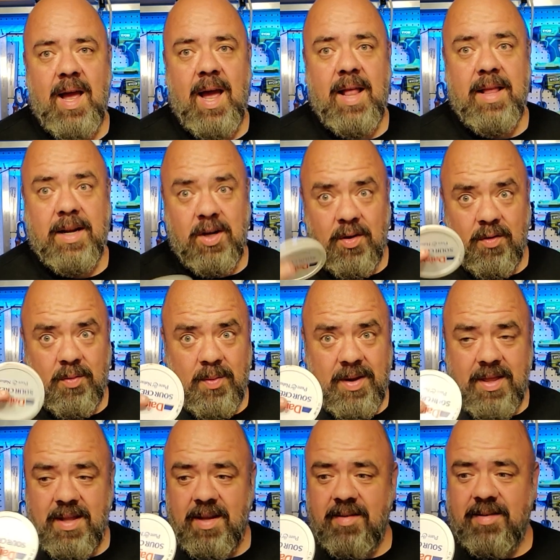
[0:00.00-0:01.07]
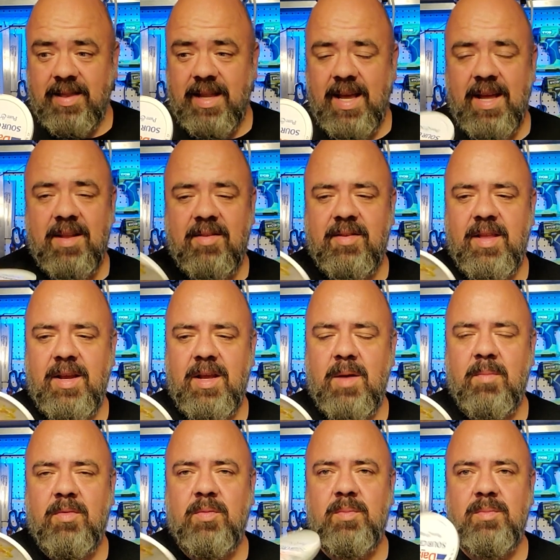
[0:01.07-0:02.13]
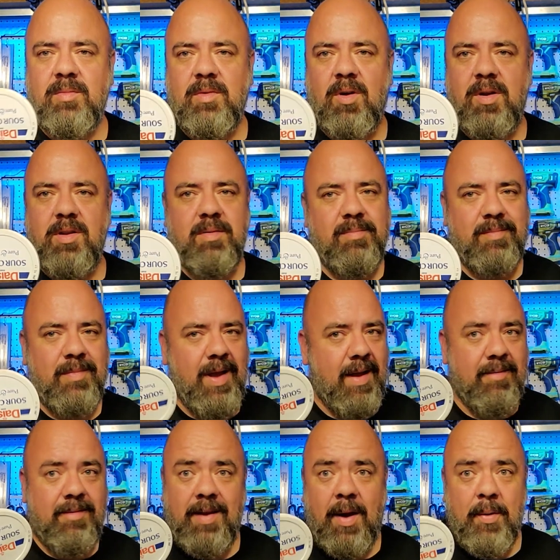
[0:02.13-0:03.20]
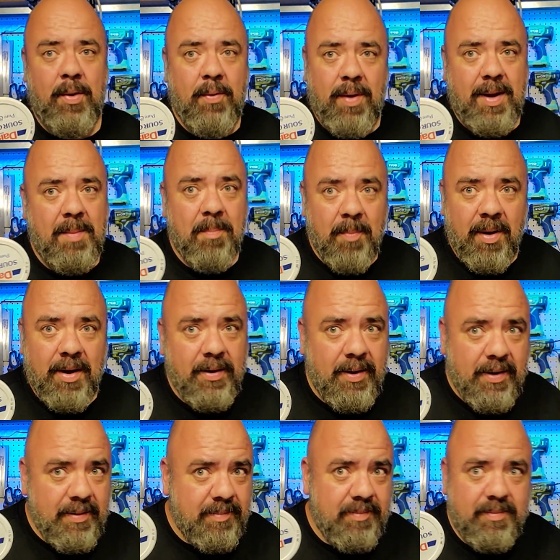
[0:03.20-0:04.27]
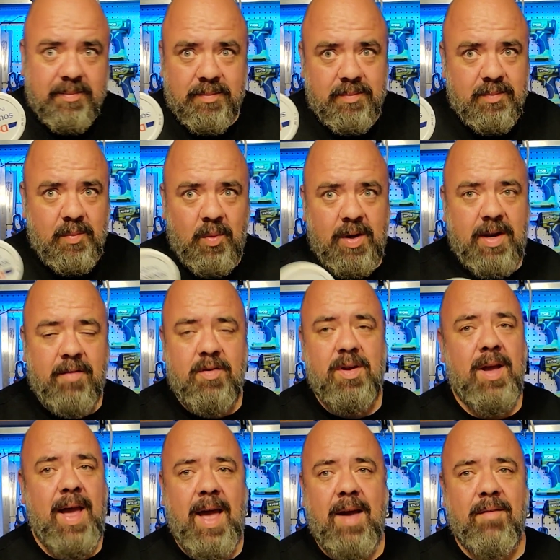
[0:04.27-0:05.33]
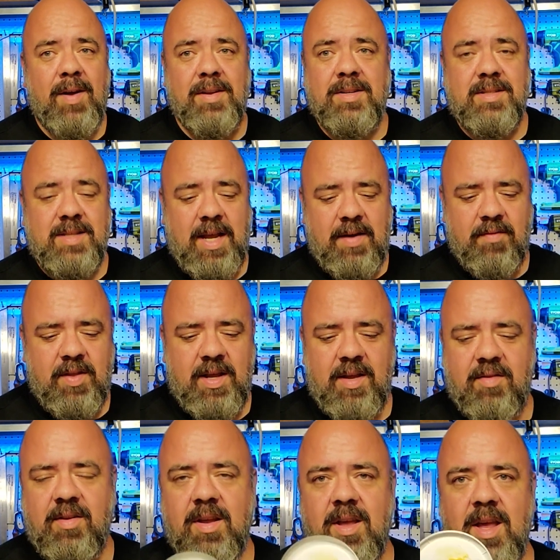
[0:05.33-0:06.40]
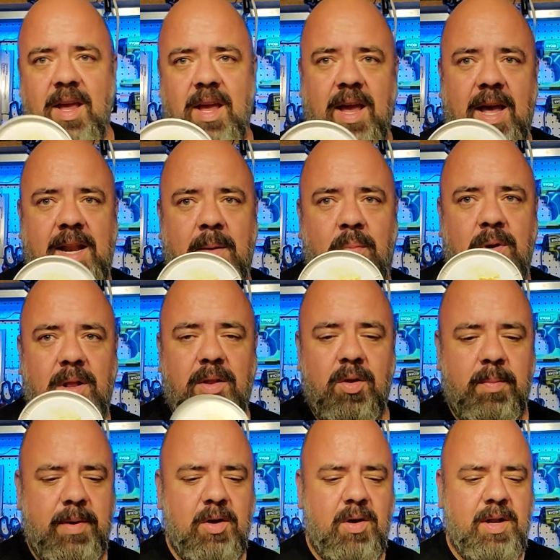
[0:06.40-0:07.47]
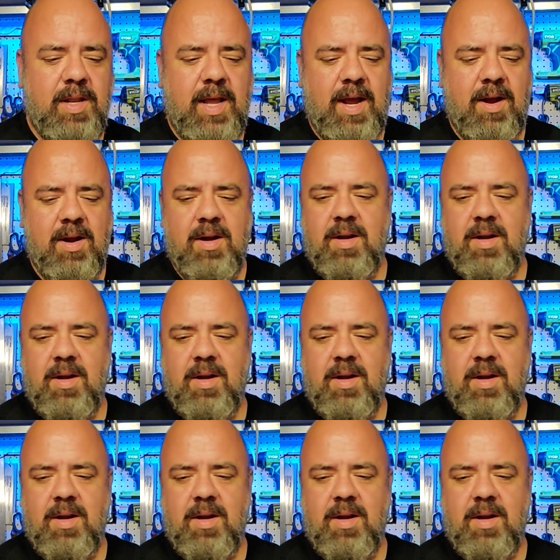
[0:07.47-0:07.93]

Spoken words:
I like to use one of these lids that comes on sour cream, butter, whatever you have. I just save these, and I put a little bit on there,